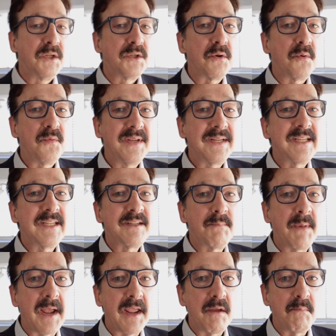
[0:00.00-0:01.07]
So this is
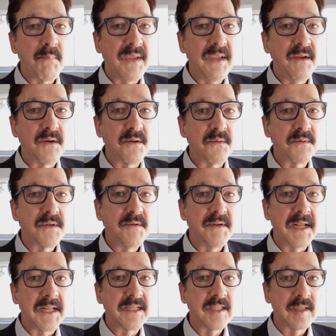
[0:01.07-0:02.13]
my appeal to
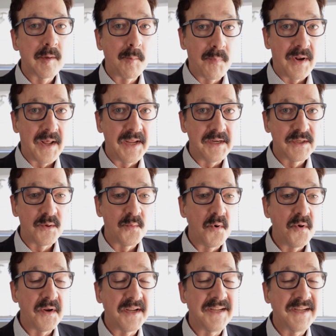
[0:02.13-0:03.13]
Dentsply Sirona